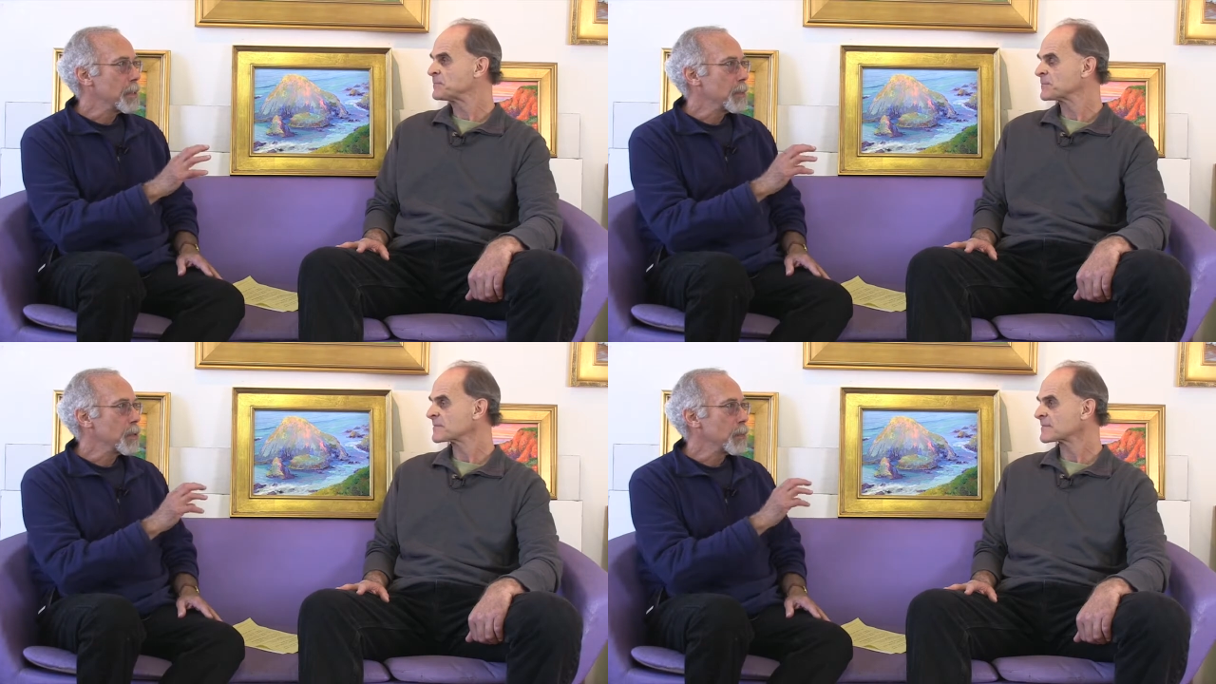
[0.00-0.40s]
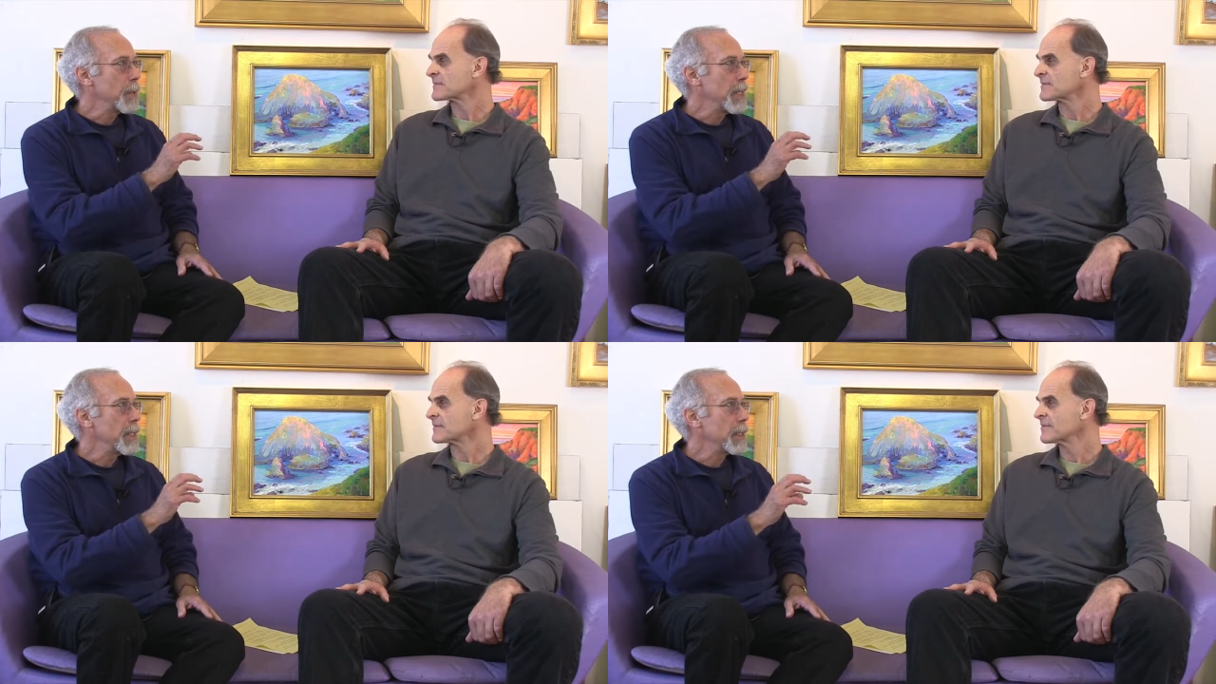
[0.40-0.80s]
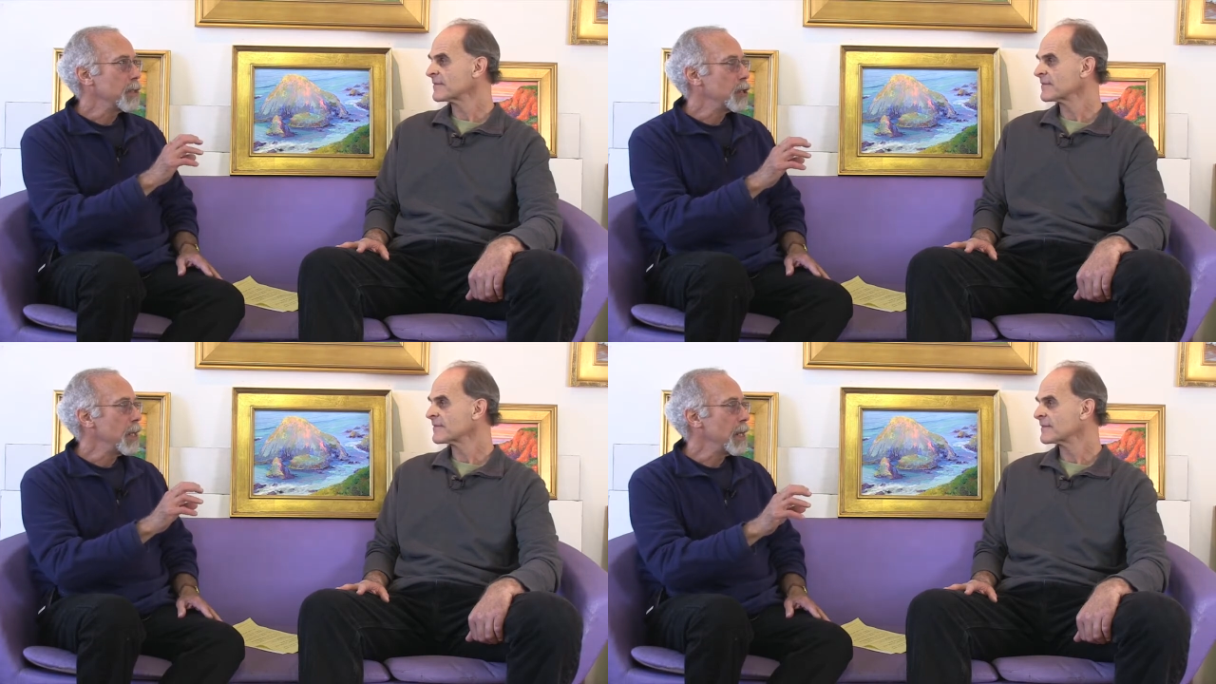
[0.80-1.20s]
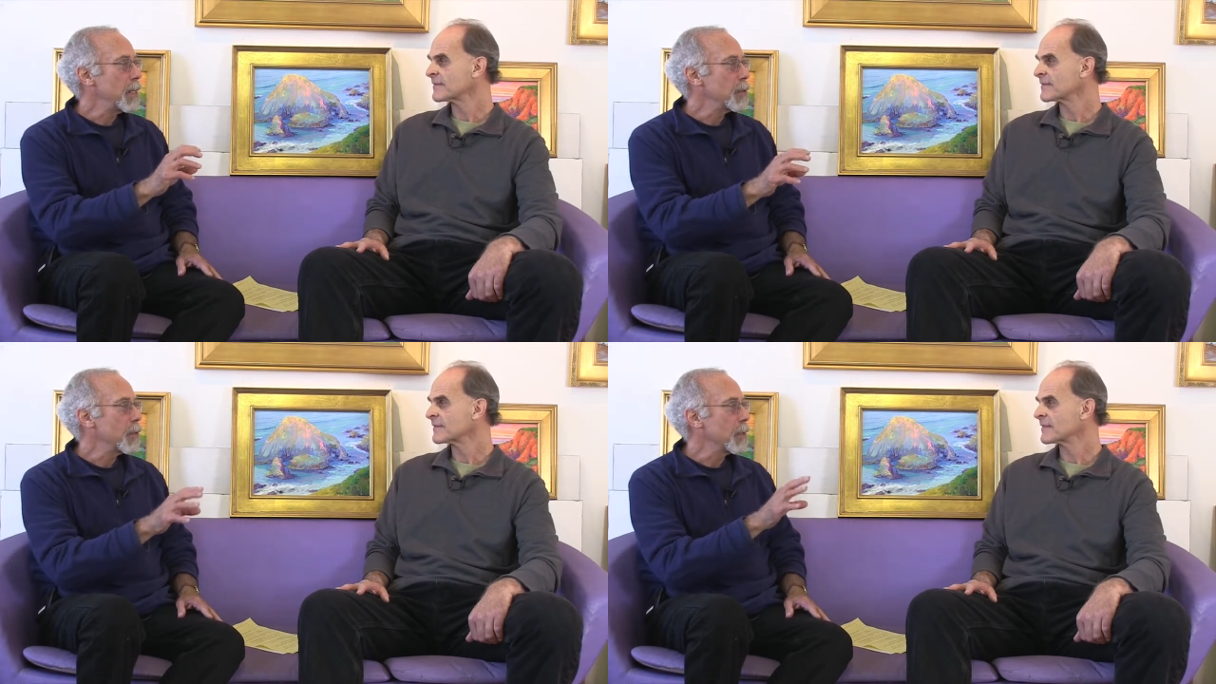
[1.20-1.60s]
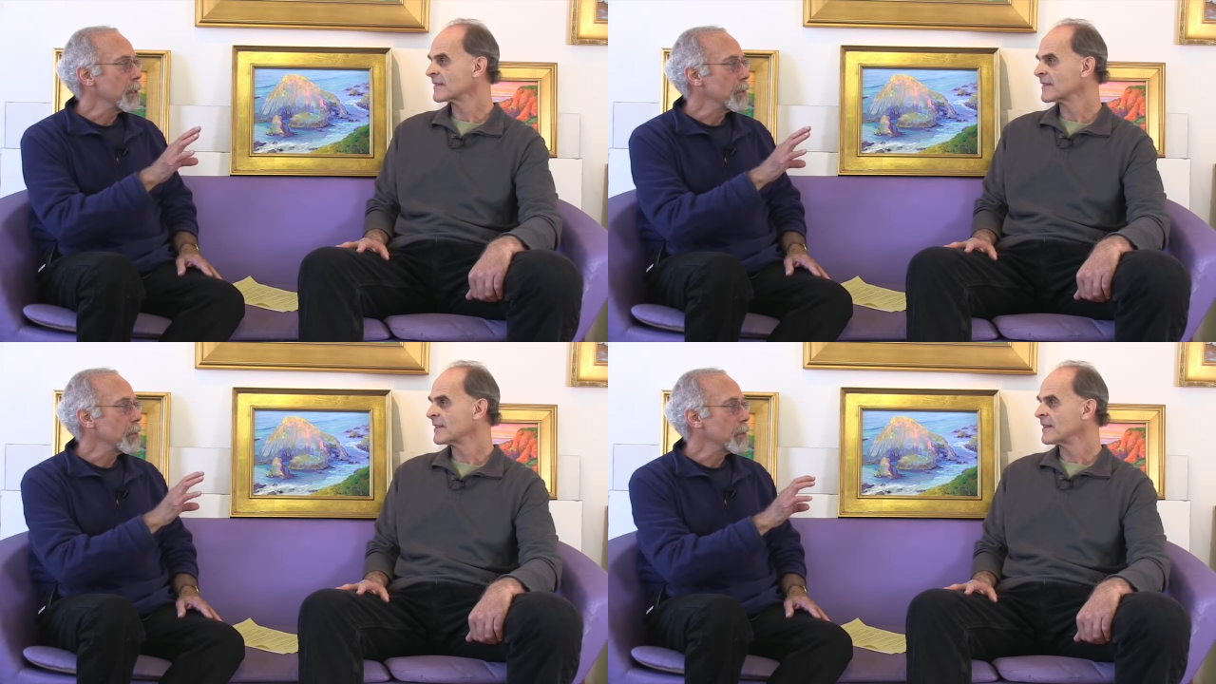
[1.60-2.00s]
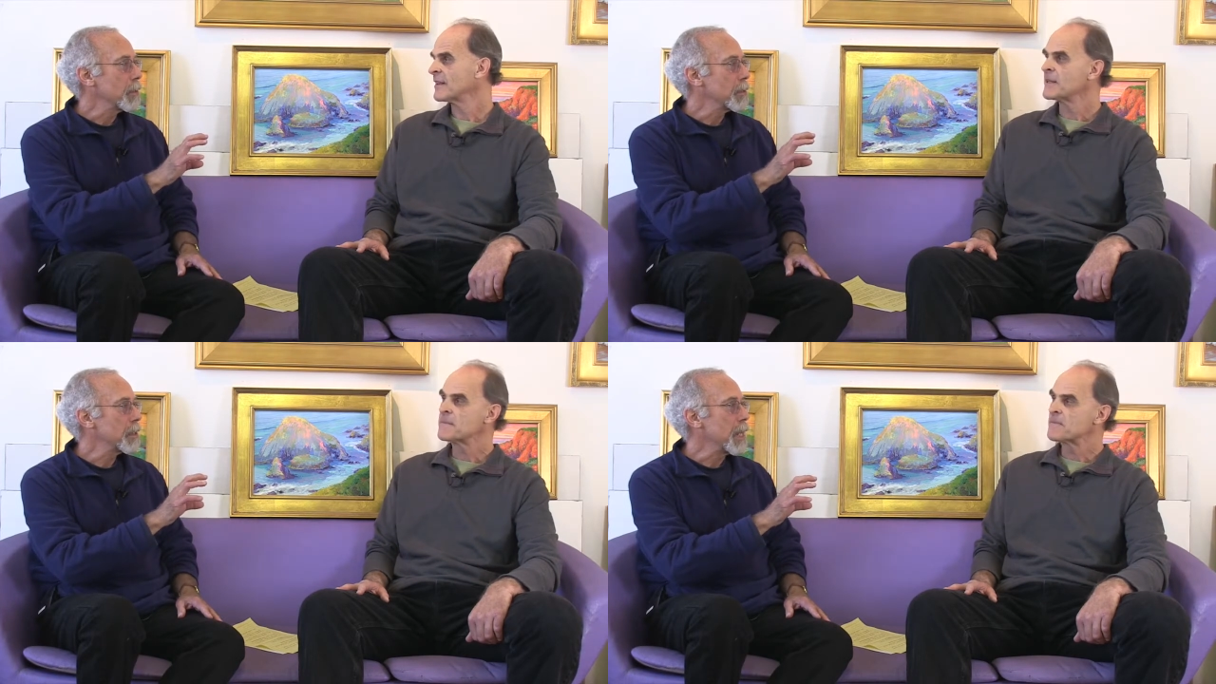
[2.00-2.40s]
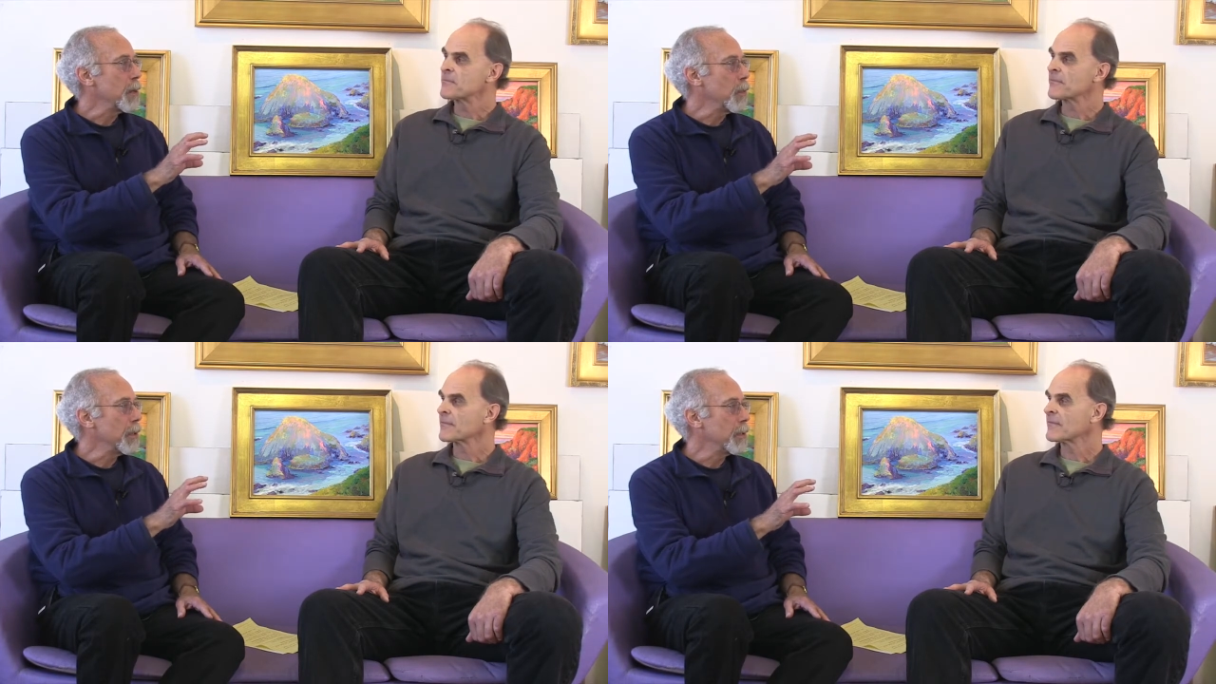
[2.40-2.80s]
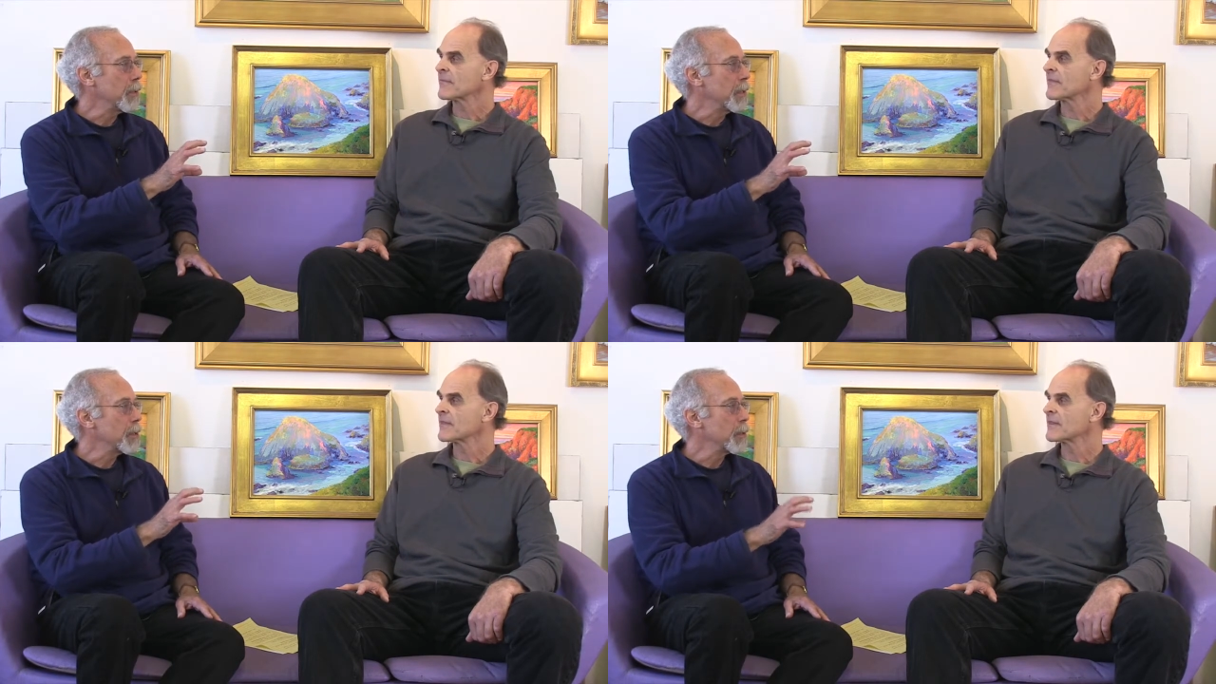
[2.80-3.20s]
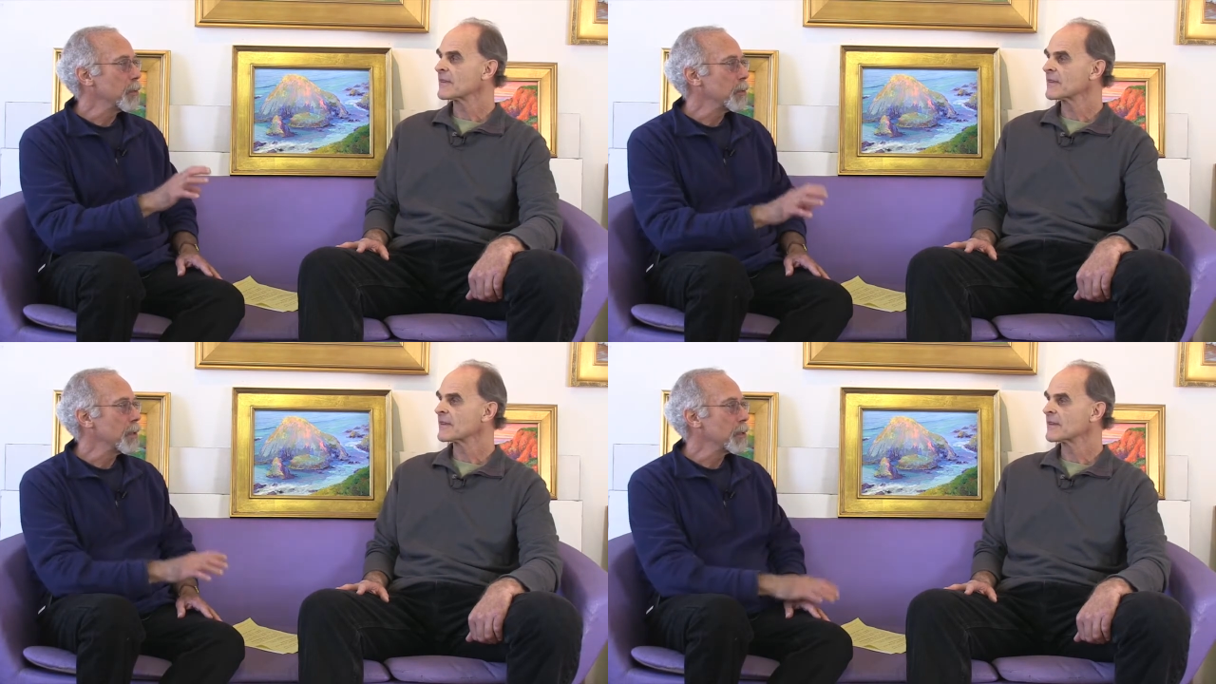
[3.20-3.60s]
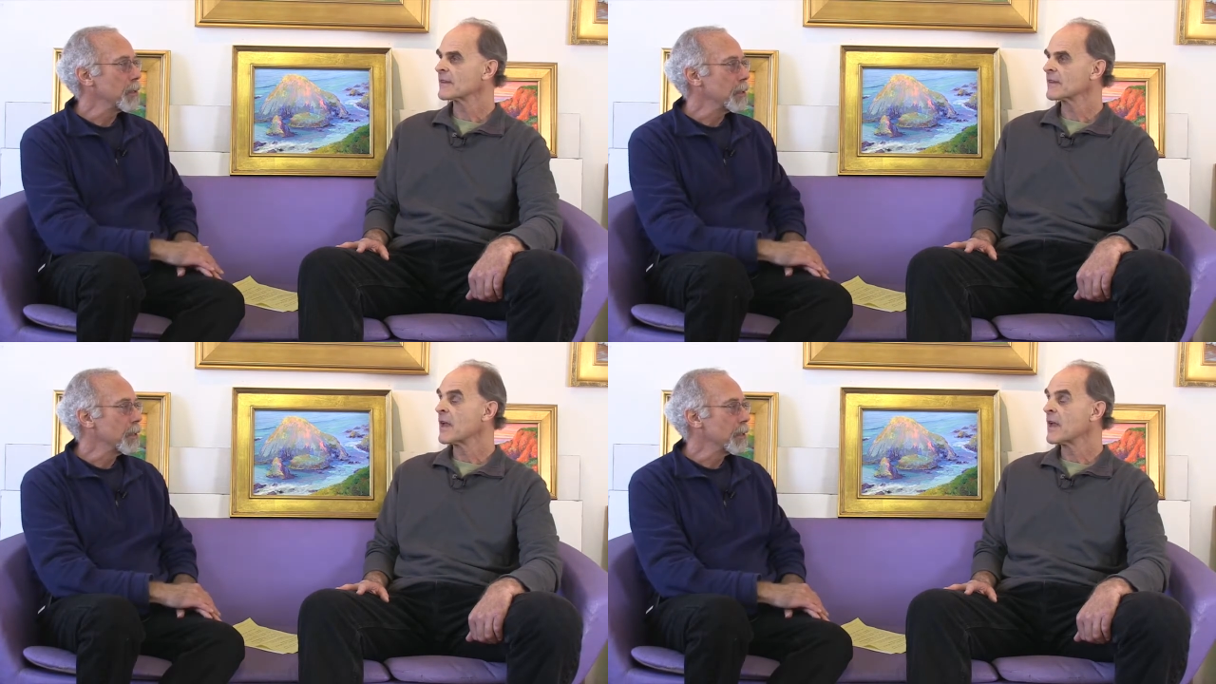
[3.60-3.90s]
Speaker 1: suppose your painting can change, or do you sort of stay with your initial impression?